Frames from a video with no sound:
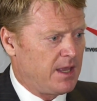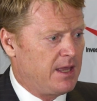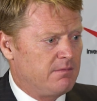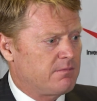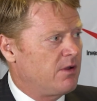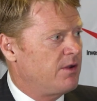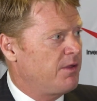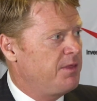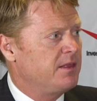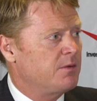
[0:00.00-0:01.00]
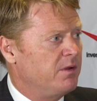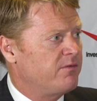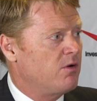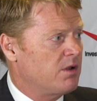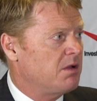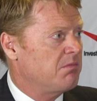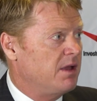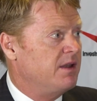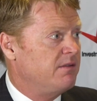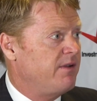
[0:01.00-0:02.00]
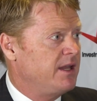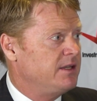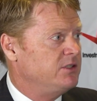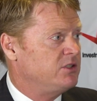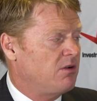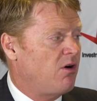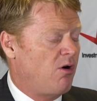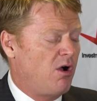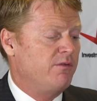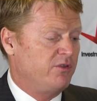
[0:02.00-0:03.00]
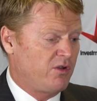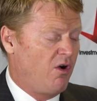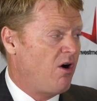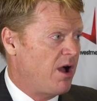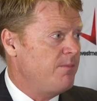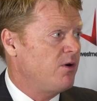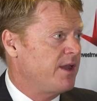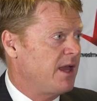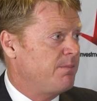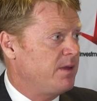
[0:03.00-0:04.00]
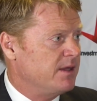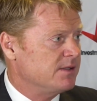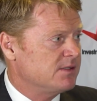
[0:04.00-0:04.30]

And I think that we've got an advantage on time on our peers.